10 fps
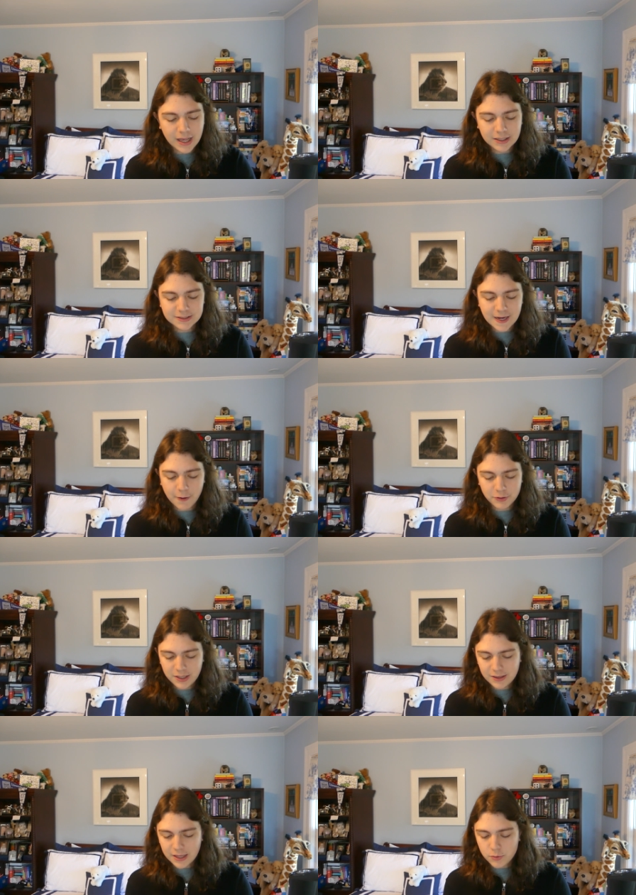
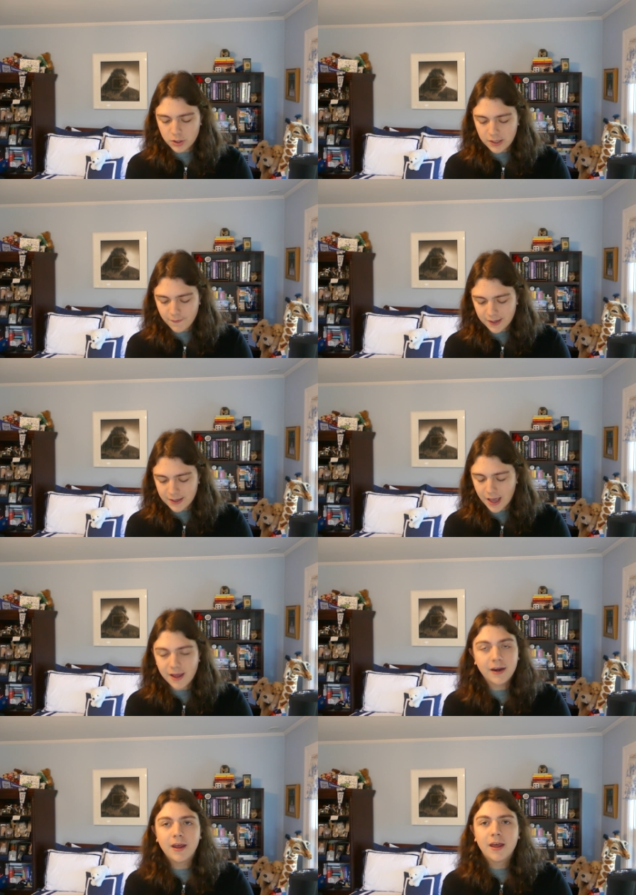astounding that you could even
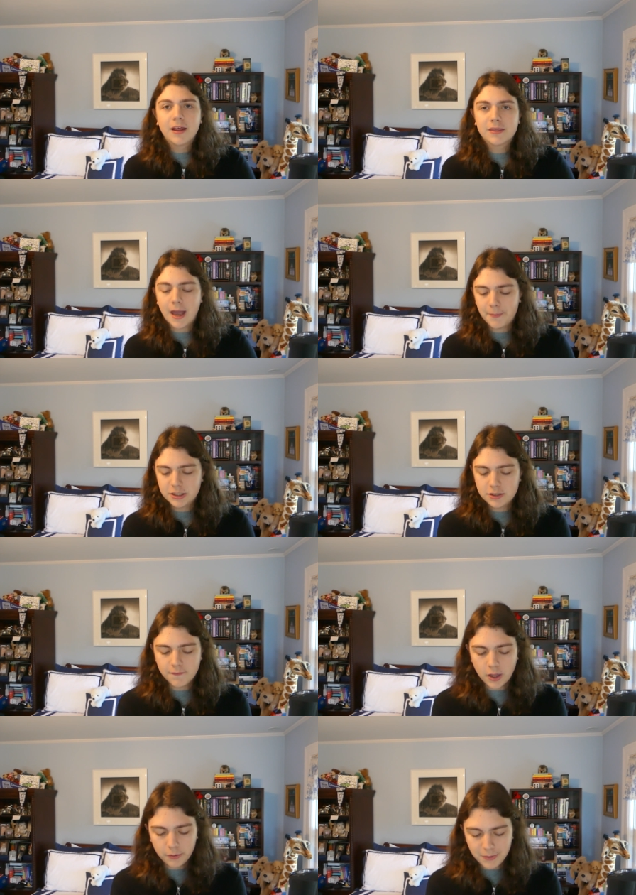get that much
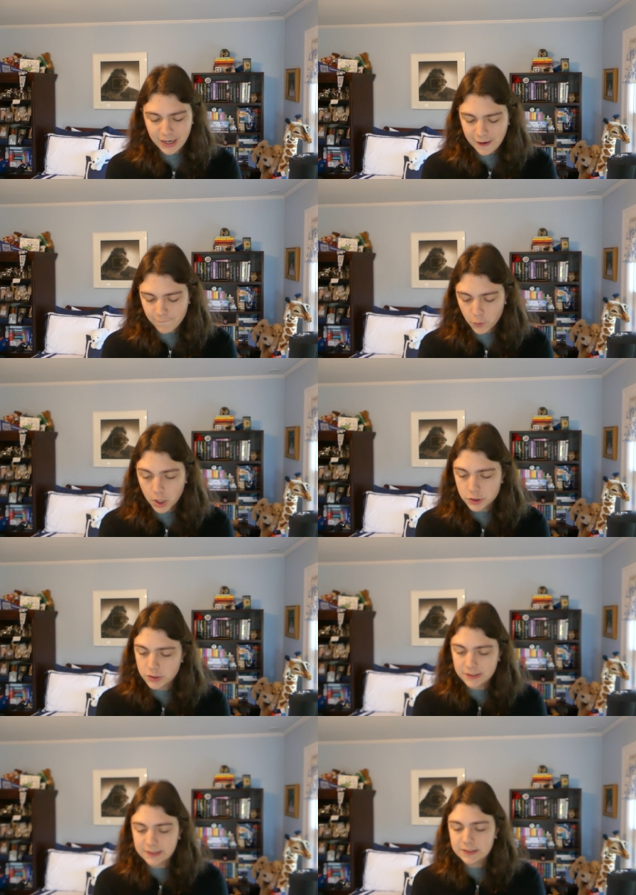development in
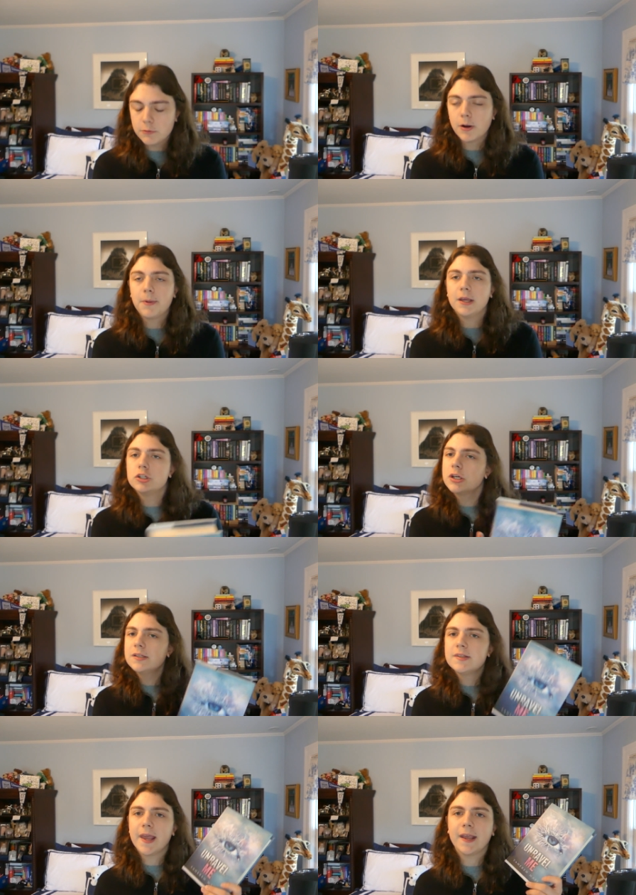461
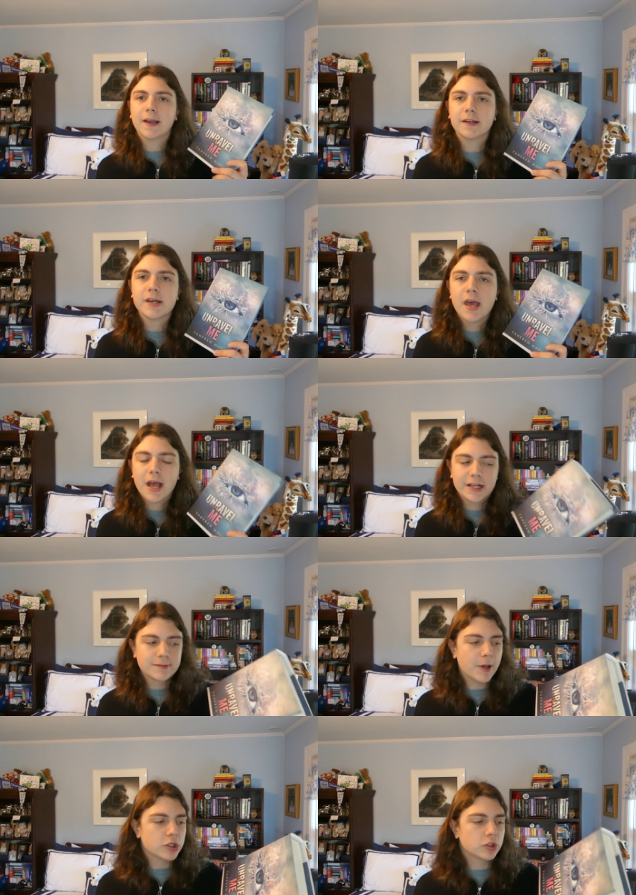pages, and
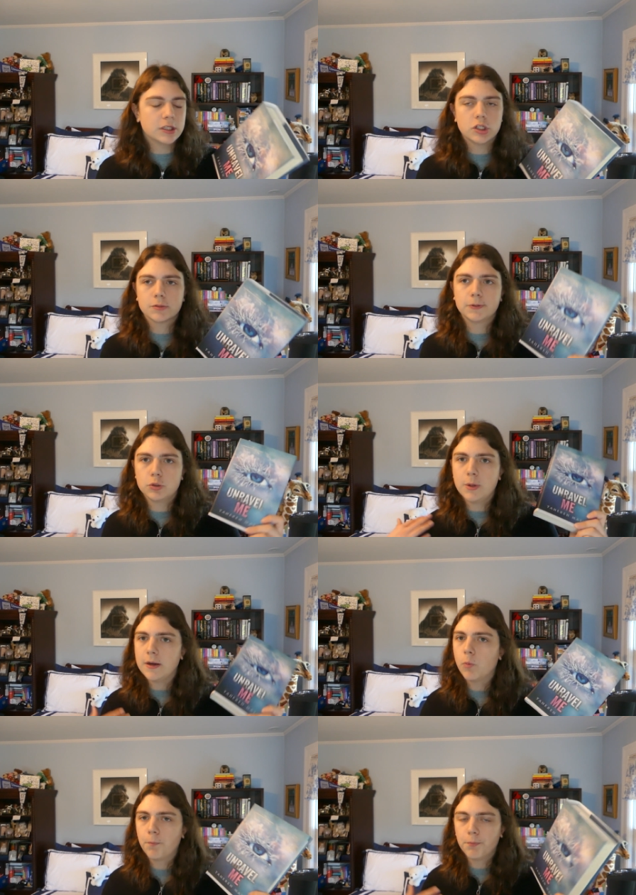especially just
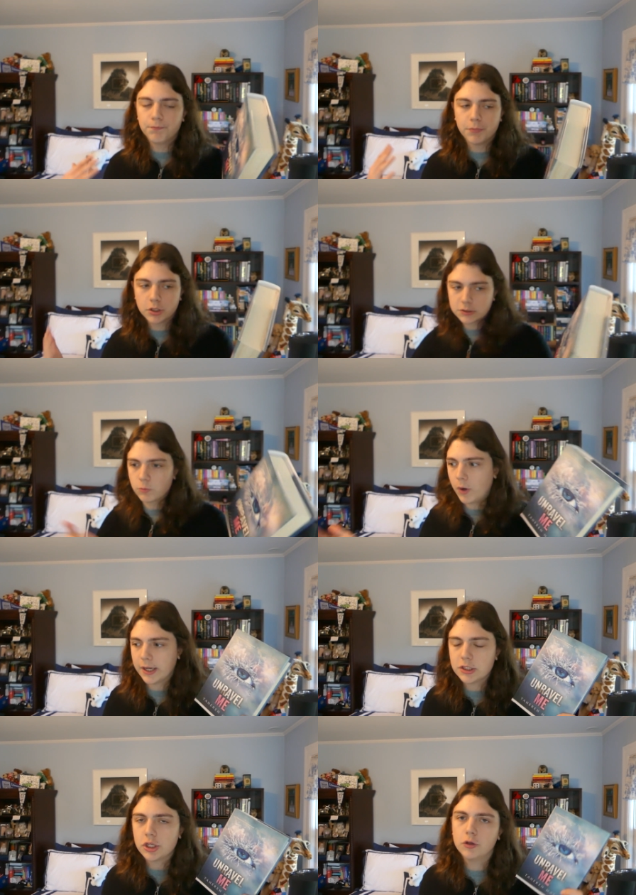between books one
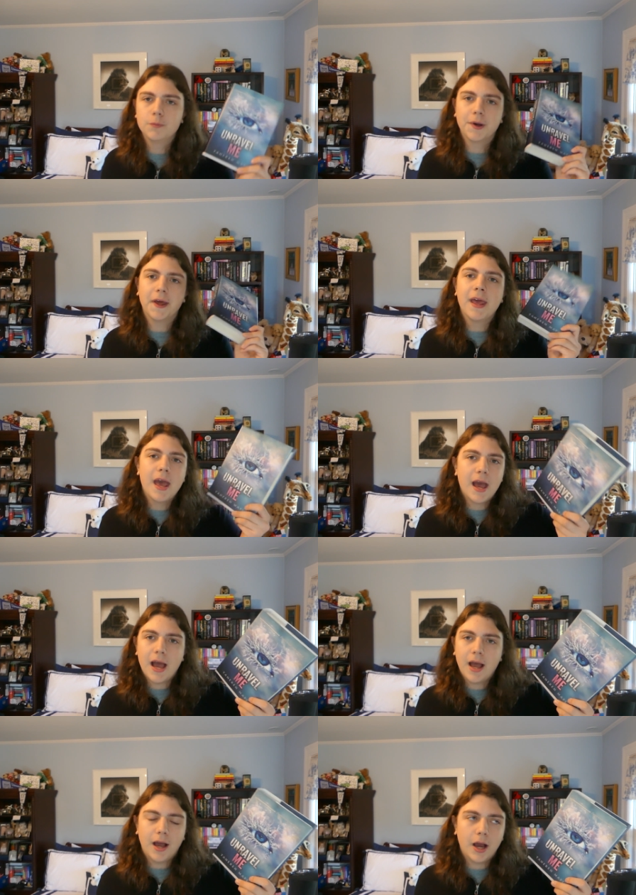and two, but
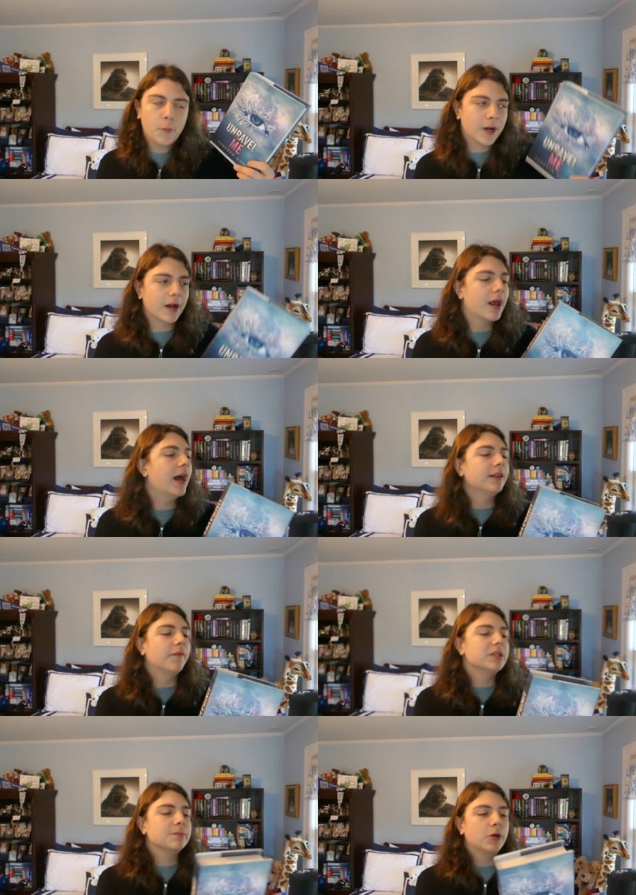oh my god, I
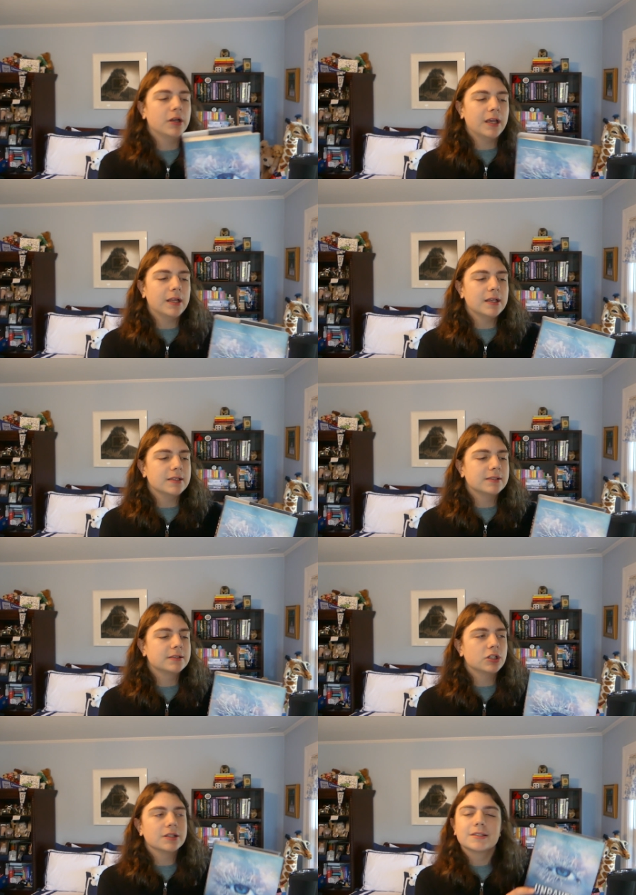love this book. It
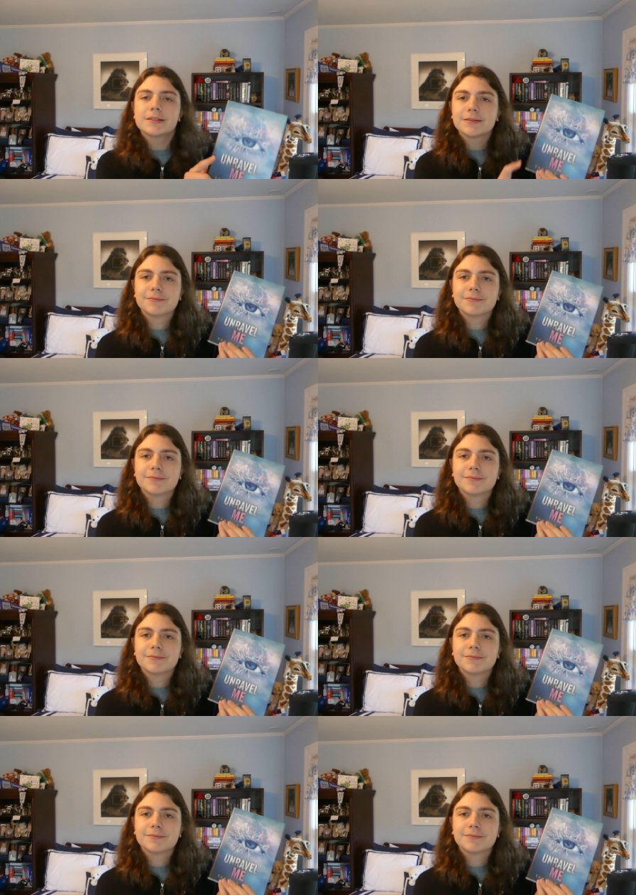is just